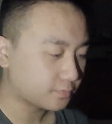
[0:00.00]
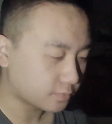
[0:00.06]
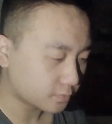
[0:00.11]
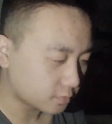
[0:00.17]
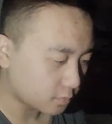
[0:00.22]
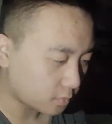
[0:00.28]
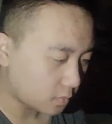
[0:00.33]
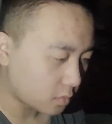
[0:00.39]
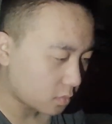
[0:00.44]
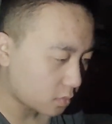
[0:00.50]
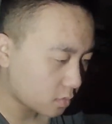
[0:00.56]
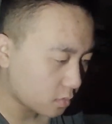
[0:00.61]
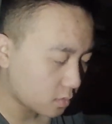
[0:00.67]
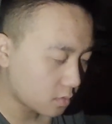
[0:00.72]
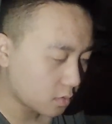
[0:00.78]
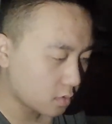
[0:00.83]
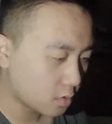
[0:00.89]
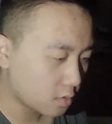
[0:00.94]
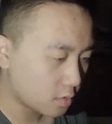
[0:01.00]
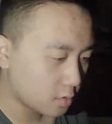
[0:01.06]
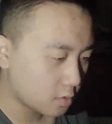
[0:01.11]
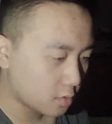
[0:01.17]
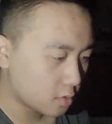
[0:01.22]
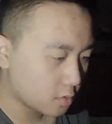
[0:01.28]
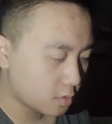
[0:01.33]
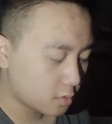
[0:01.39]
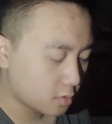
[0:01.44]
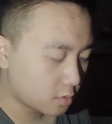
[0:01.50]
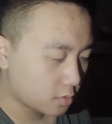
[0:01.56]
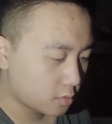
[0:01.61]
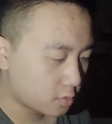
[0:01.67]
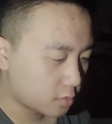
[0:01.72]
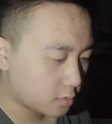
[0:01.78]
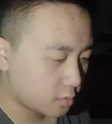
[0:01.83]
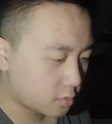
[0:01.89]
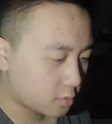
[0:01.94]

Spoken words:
No one is speaking in this clip.